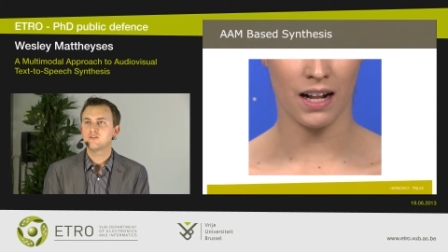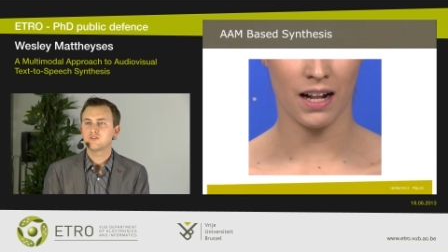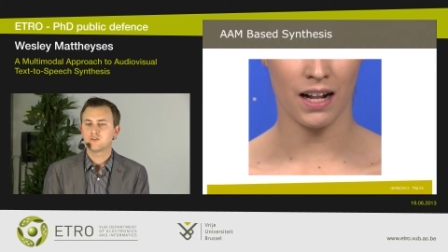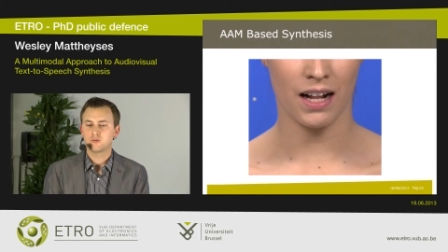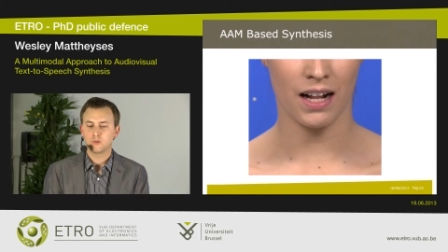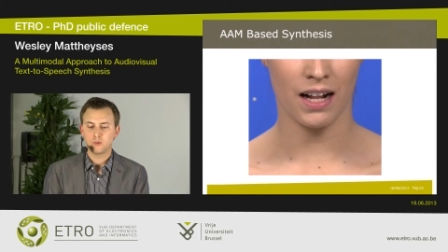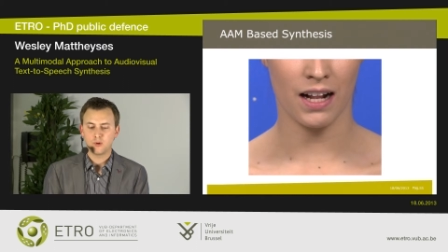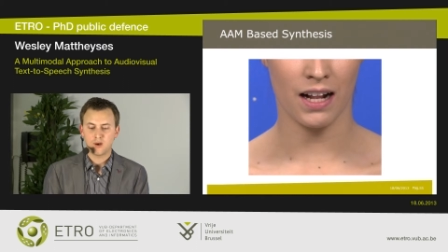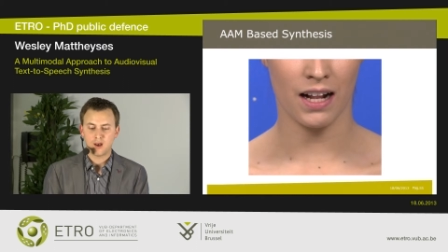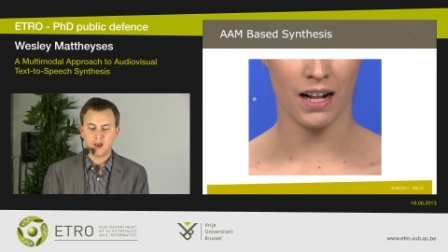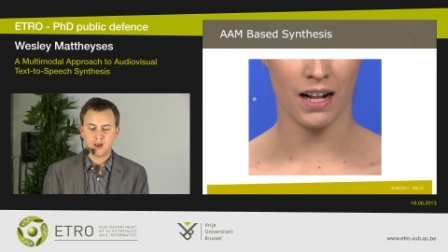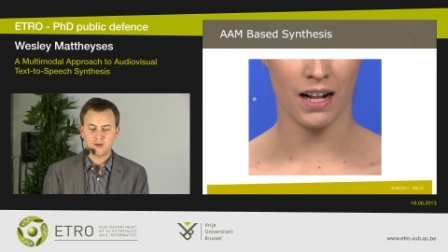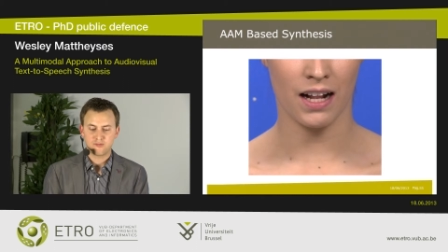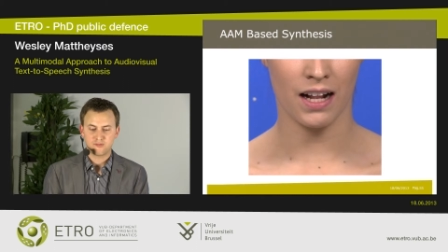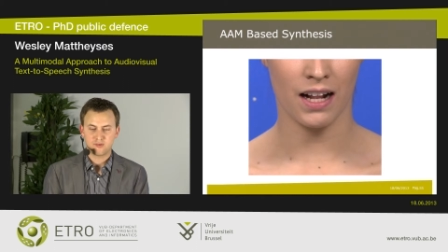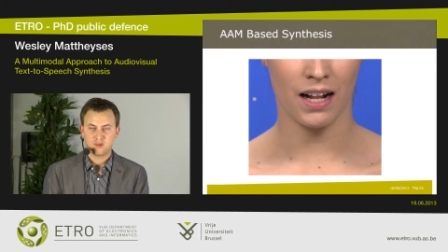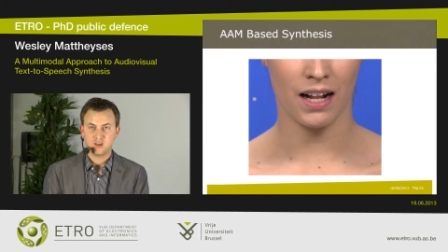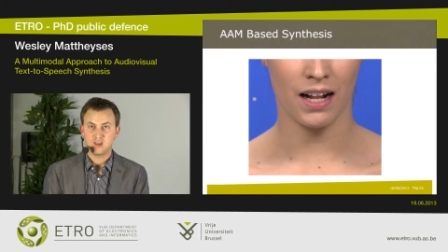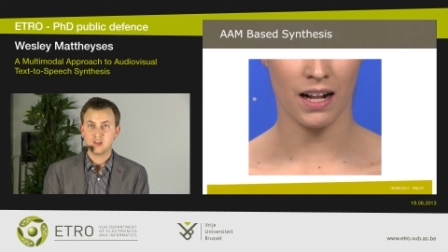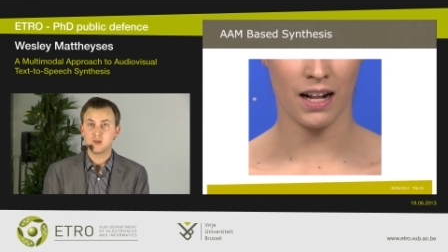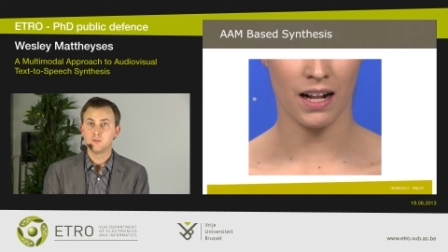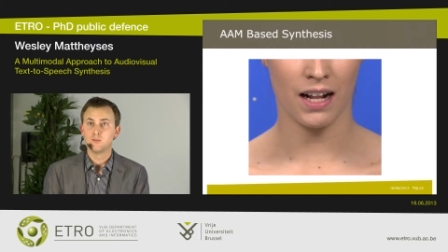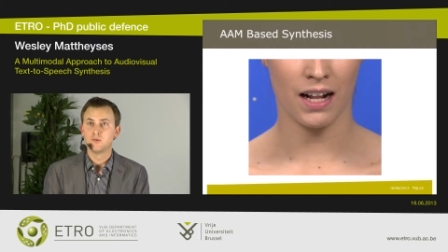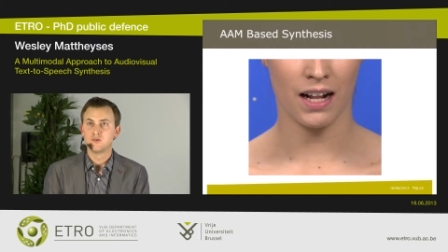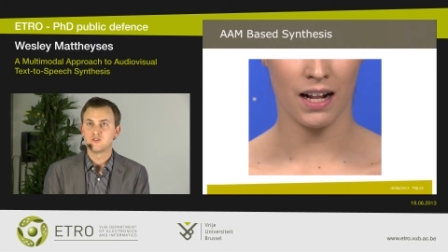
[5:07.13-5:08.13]
so I have
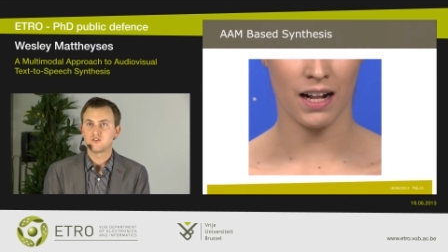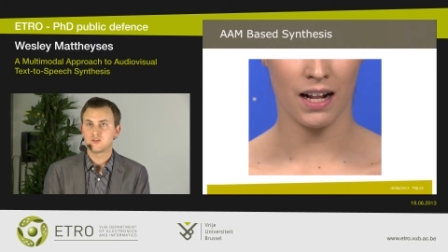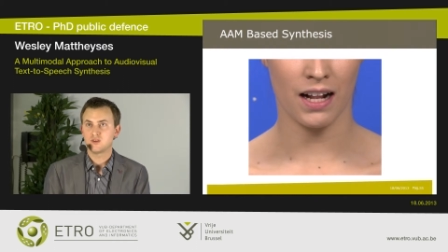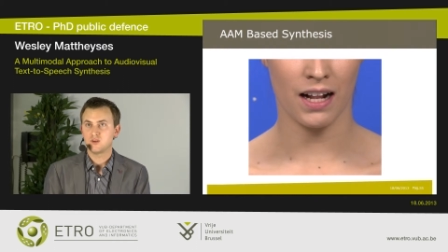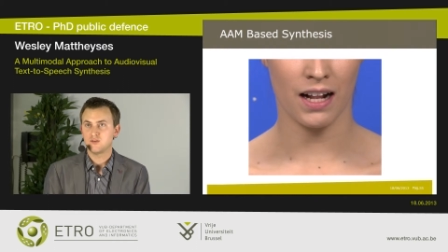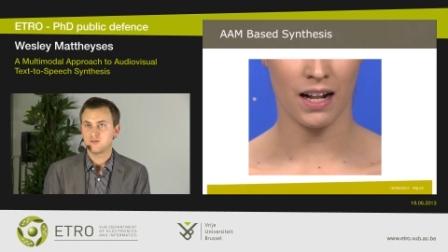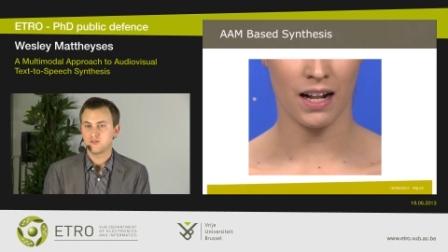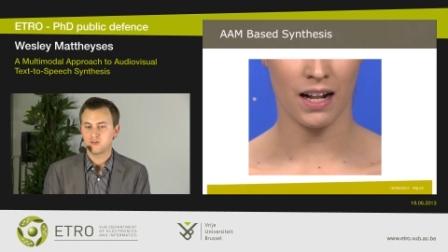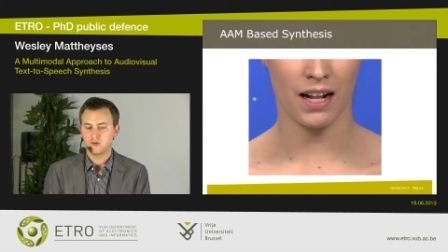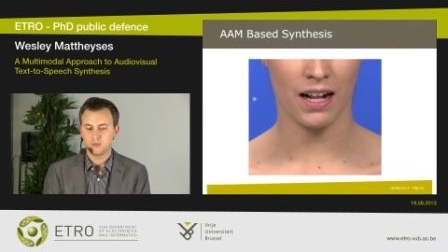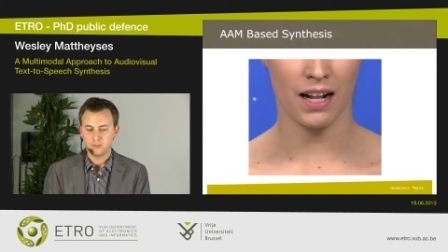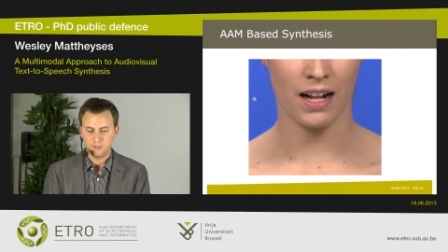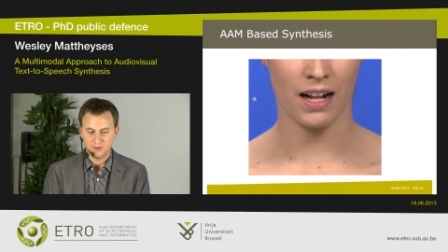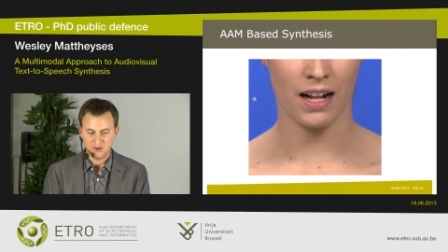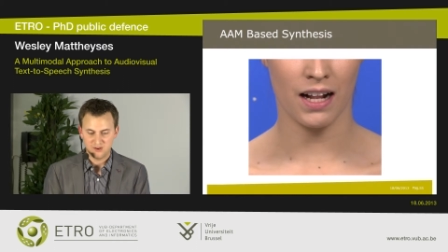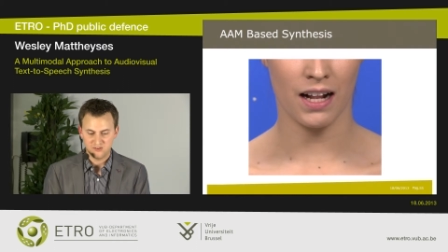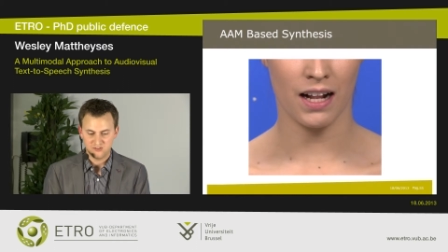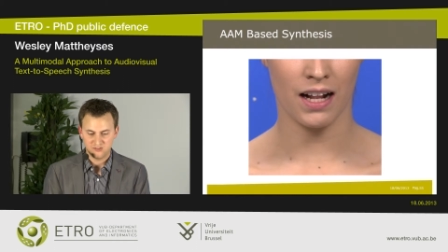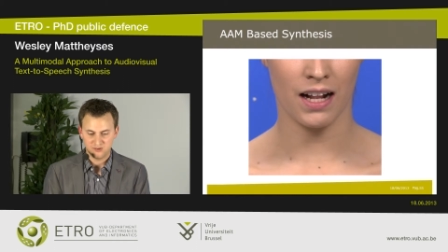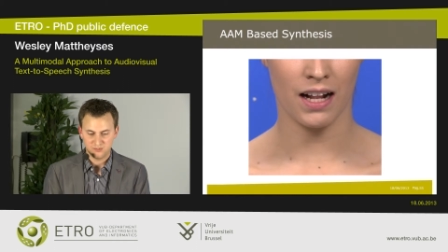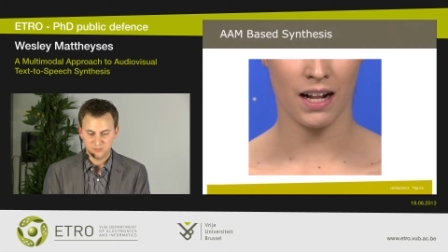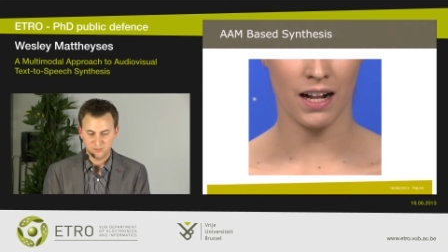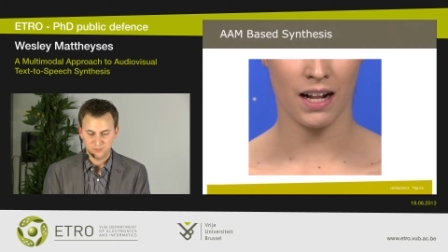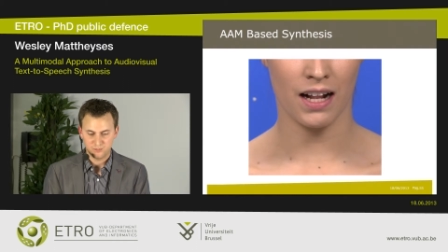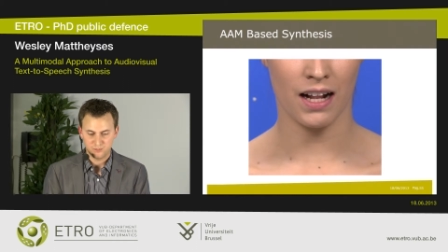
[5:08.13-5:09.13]
image
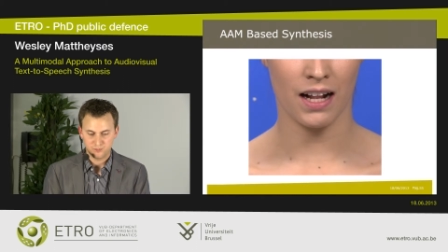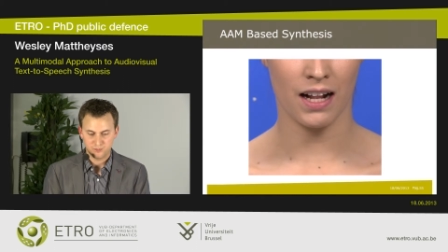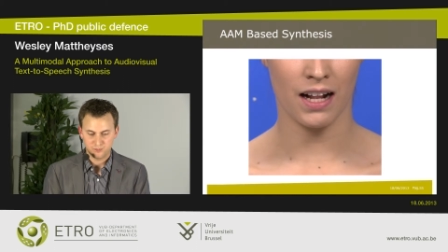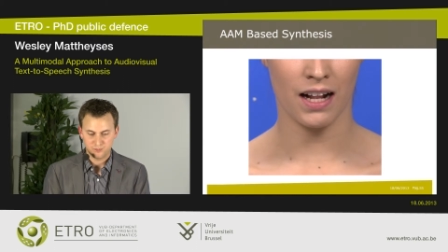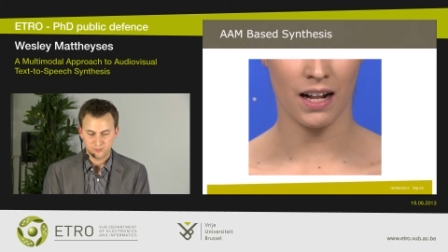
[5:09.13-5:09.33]
information.